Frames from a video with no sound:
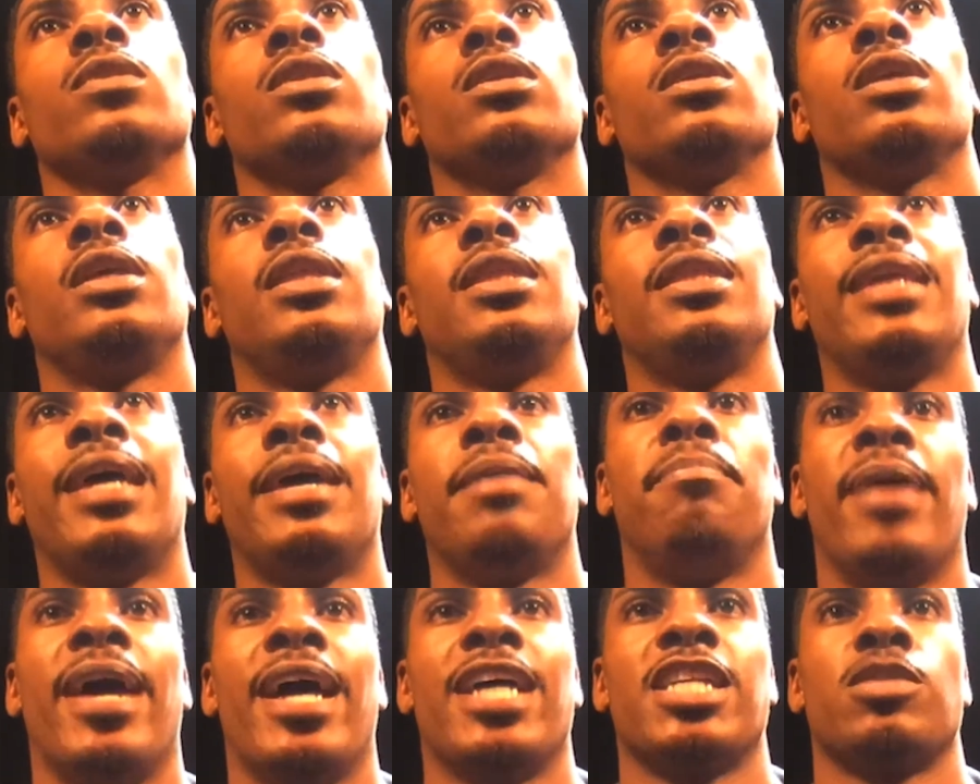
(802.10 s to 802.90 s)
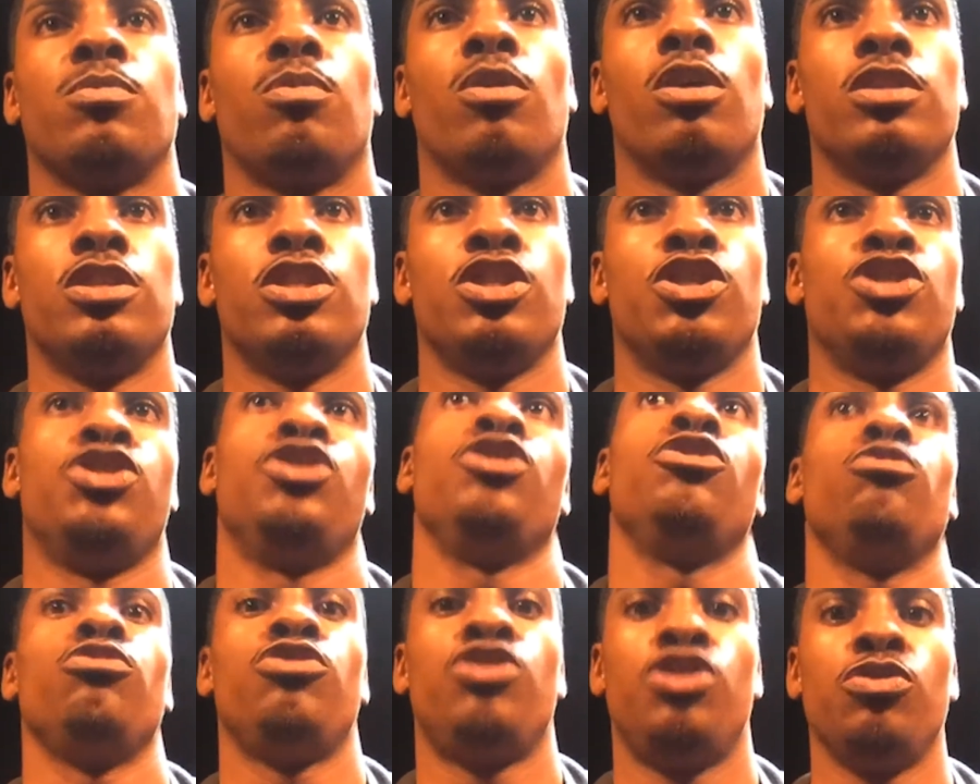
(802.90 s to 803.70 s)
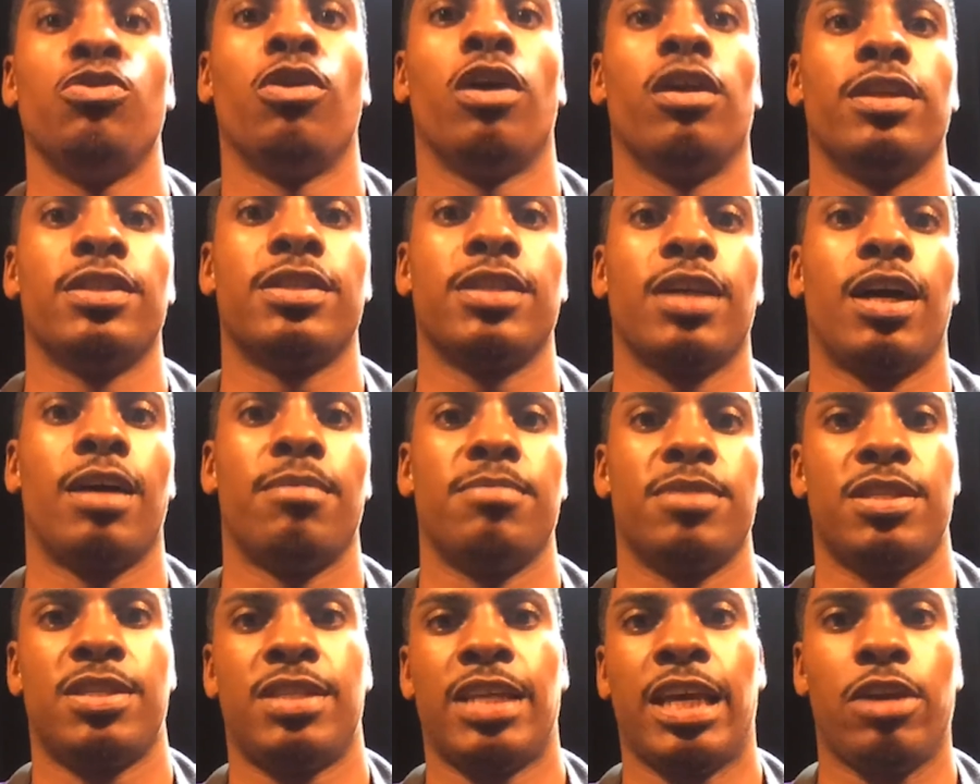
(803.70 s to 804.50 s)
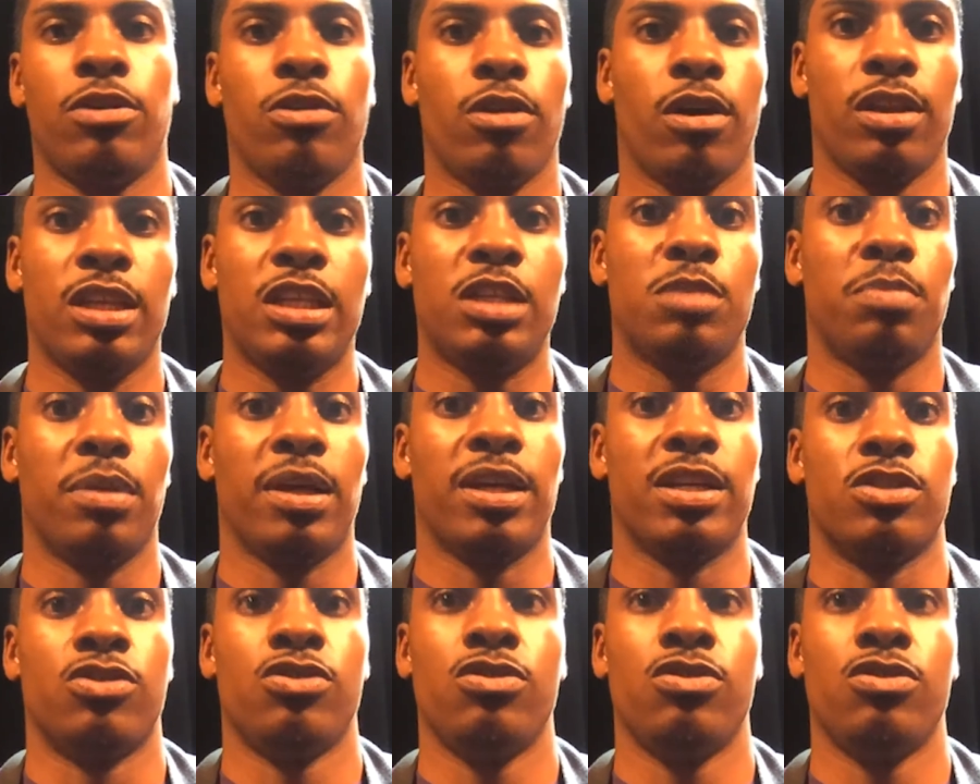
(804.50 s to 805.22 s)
let basketball just use you all the time, just take you all these places.